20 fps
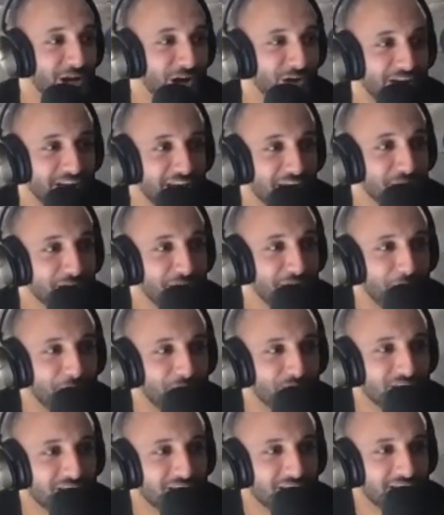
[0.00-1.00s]
All right. Here we go.
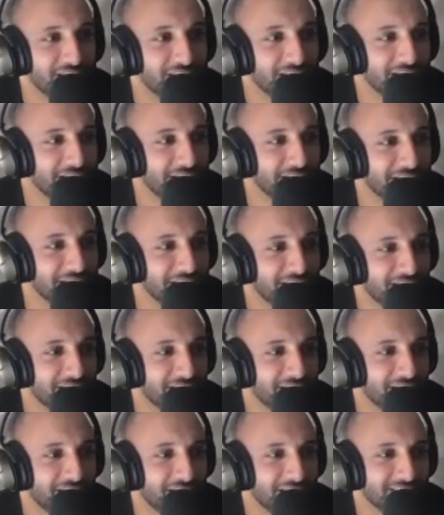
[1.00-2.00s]

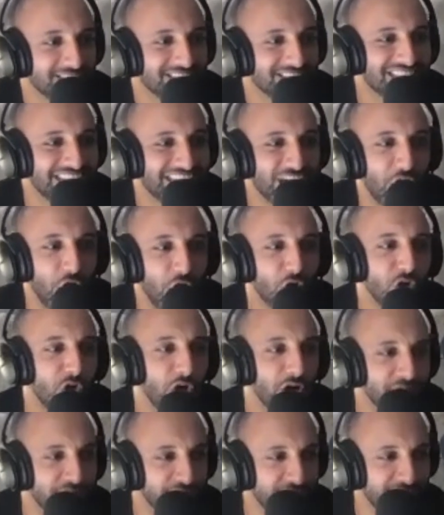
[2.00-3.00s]
Tea or
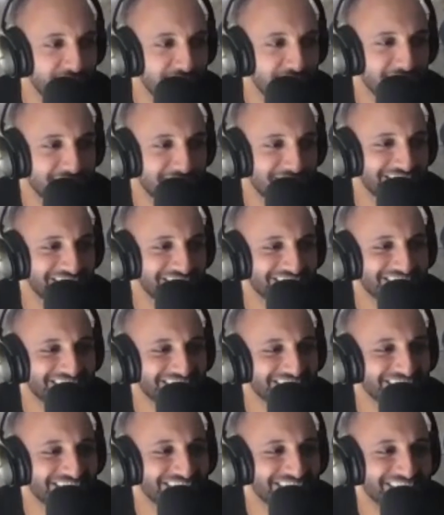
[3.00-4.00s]
coffee?
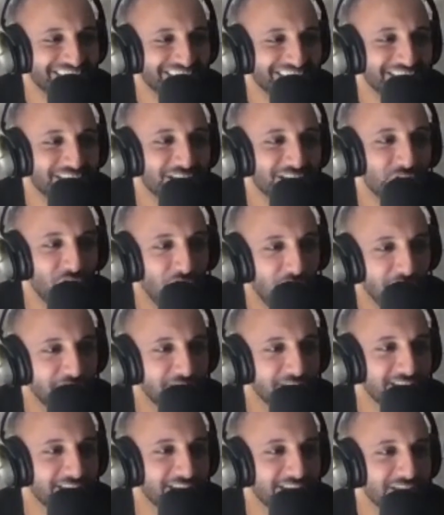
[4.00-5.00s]

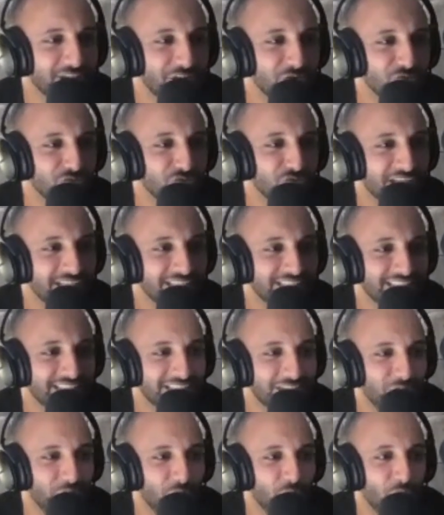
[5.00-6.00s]
Coffee.
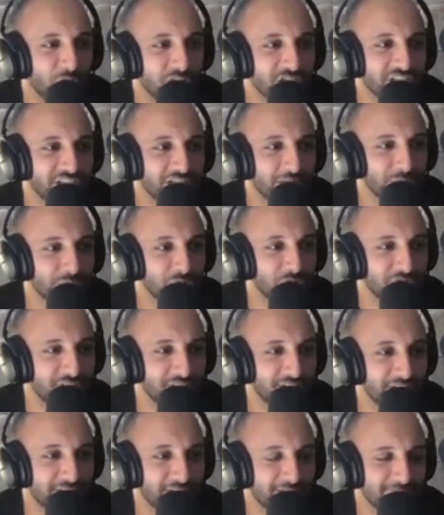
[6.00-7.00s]
Reading or watching a
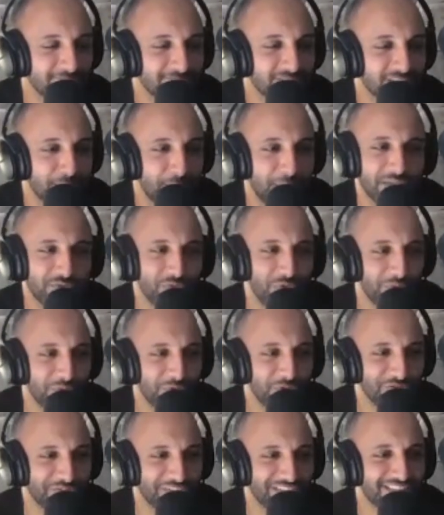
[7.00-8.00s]
movie? Depends what
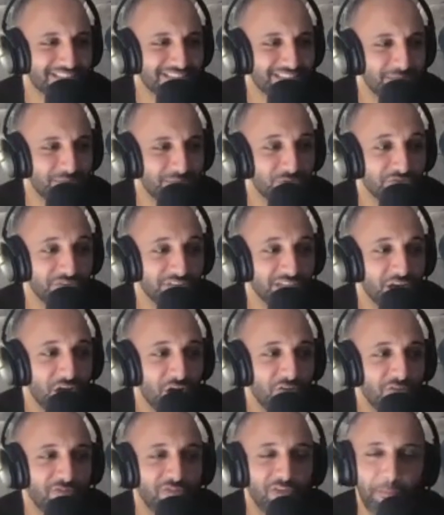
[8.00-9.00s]
movie. I'd say movie.
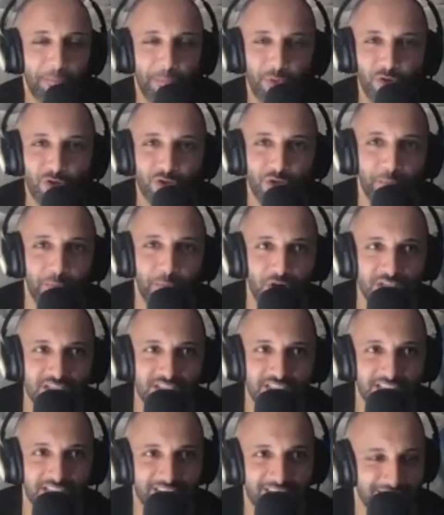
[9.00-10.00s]
Football or
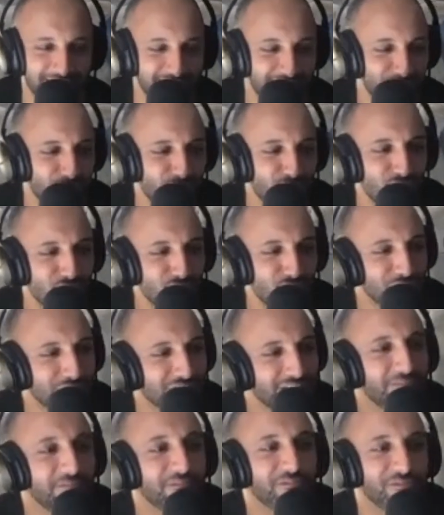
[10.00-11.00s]
boxing?
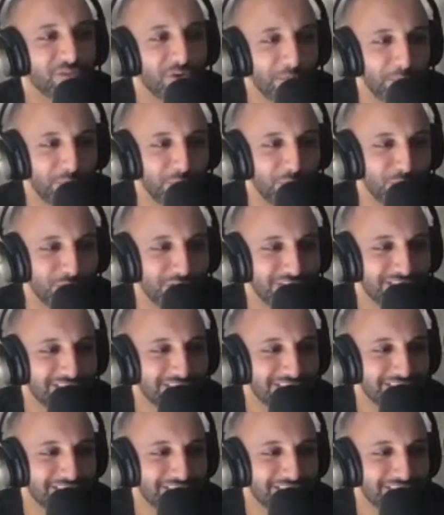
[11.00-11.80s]
Whew, football.